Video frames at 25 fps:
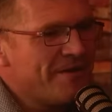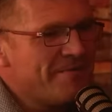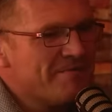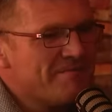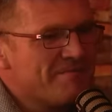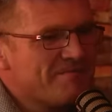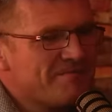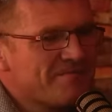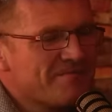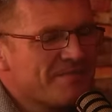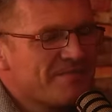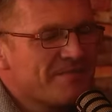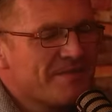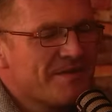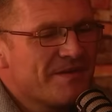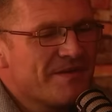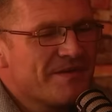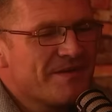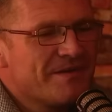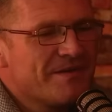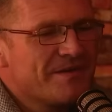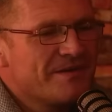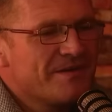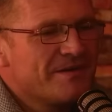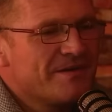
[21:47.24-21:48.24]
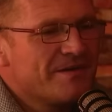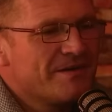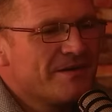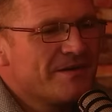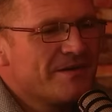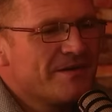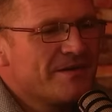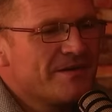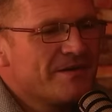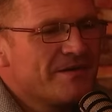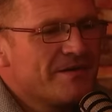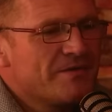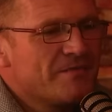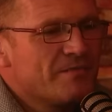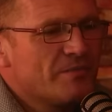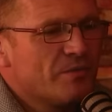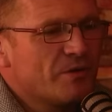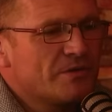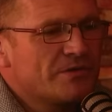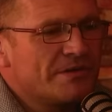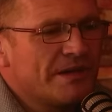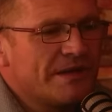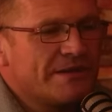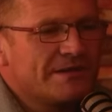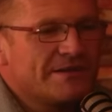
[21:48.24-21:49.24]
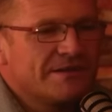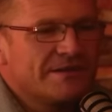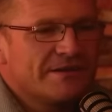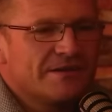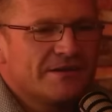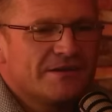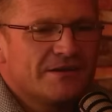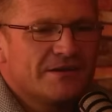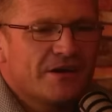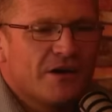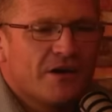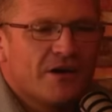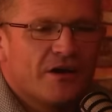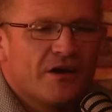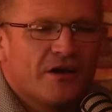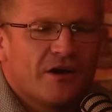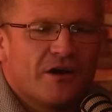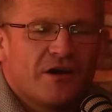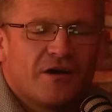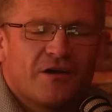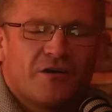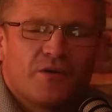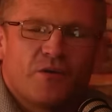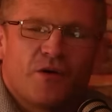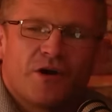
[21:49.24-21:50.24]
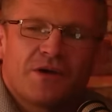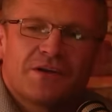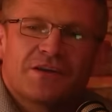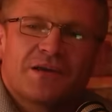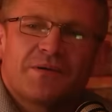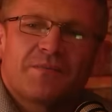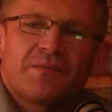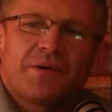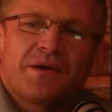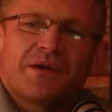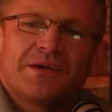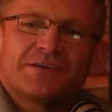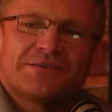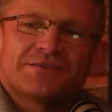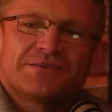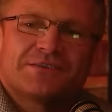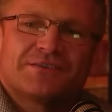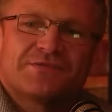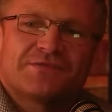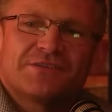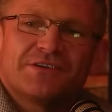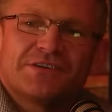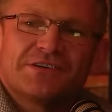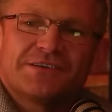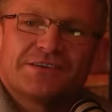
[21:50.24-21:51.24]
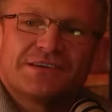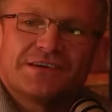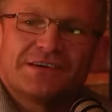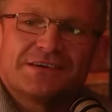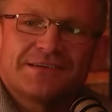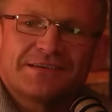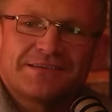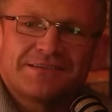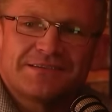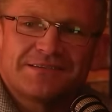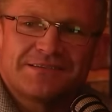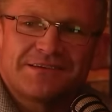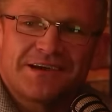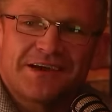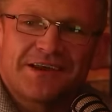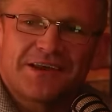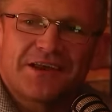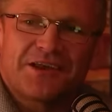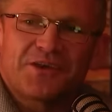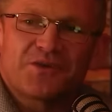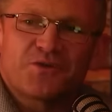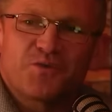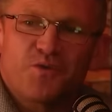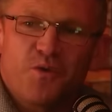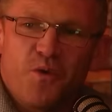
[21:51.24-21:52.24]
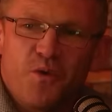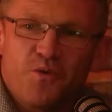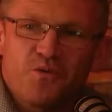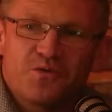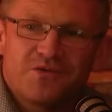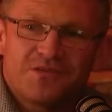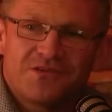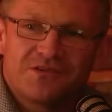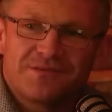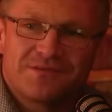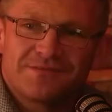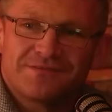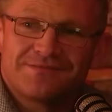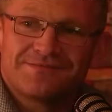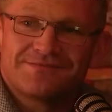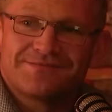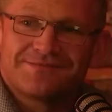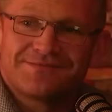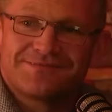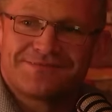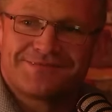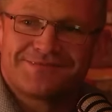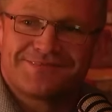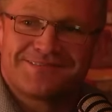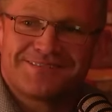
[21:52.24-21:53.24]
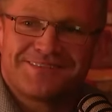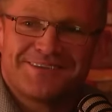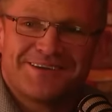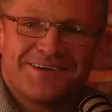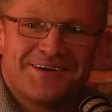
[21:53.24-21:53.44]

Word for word: um, but then I'd get paid on a Friday and I'd go out.